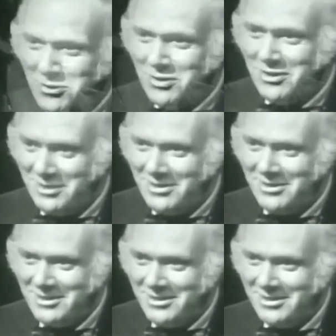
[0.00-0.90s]
I want,
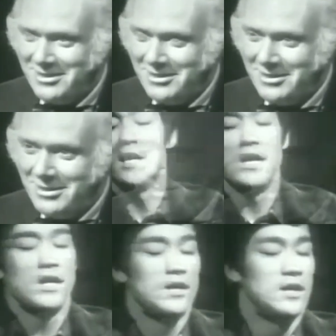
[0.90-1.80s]
because you see,
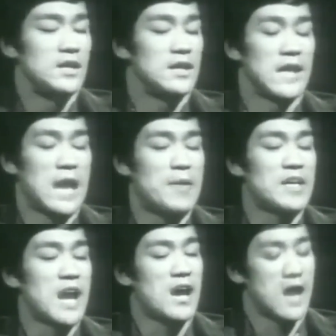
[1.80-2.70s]
I mean,
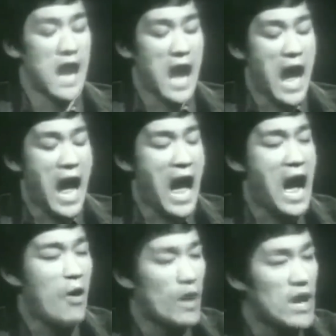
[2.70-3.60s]

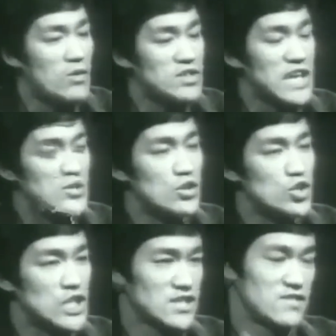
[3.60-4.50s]
how else can you
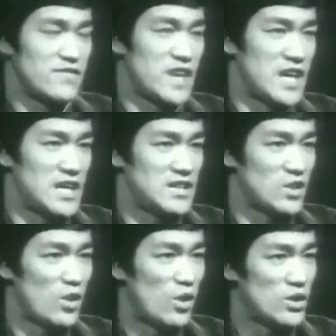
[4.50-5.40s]
justify
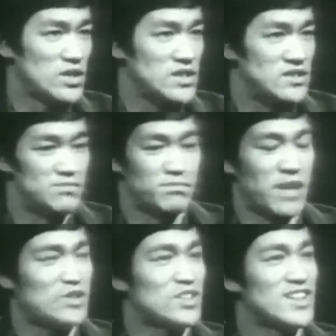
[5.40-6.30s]
all these
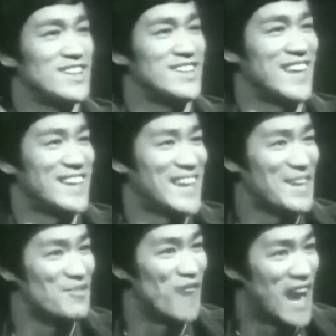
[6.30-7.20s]
punching and kicking and
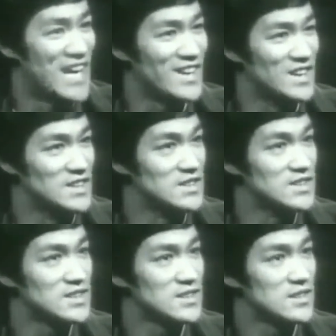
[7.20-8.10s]

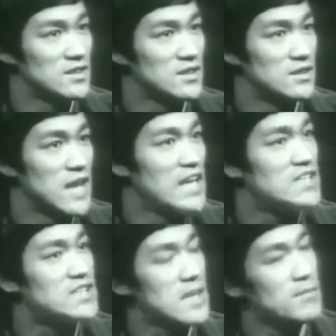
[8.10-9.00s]
violence
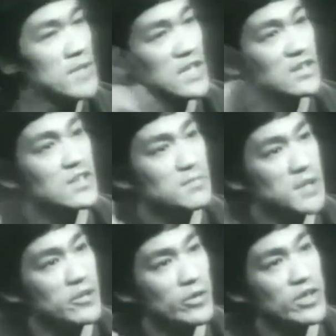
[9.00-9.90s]
except in that
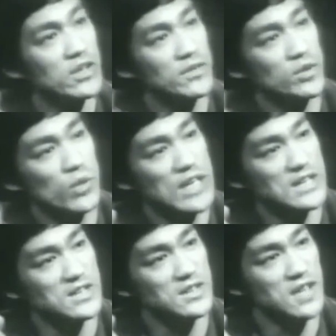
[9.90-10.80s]
period of the
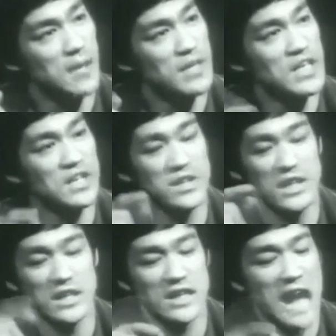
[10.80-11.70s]
West? I mean,
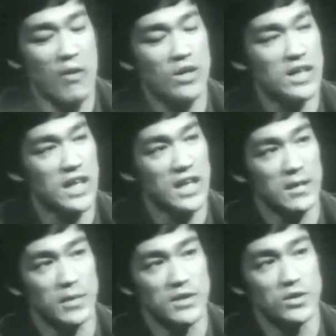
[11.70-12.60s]
in nowadays, I
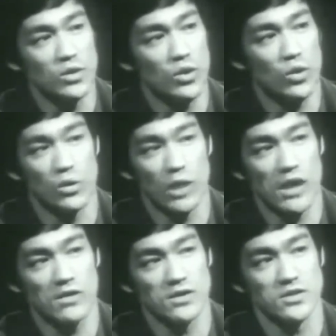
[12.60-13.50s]
mean, you don't go around
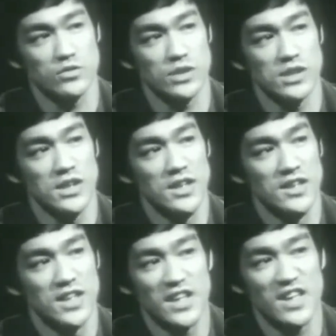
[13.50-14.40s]
on the street
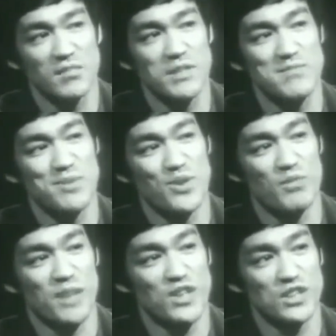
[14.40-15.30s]
kicking people or
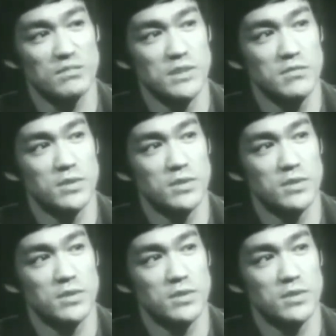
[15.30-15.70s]
punching people.